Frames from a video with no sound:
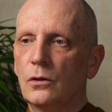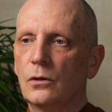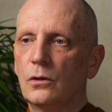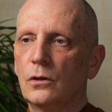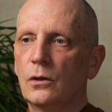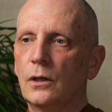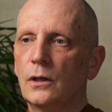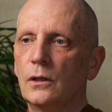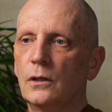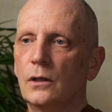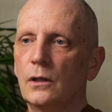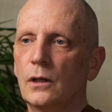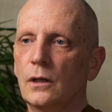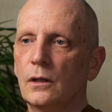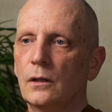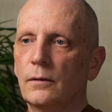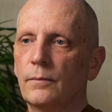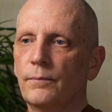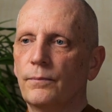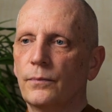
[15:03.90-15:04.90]
or
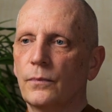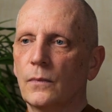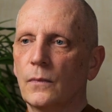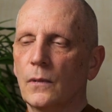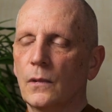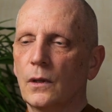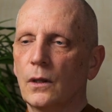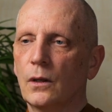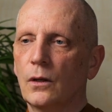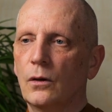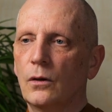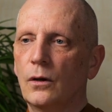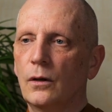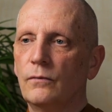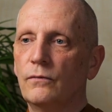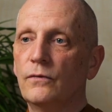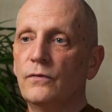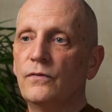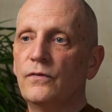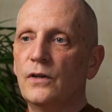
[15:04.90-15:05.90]

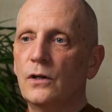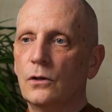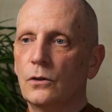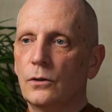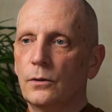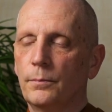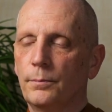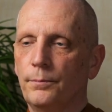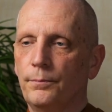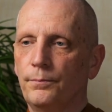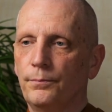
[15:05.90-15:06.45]
on fear.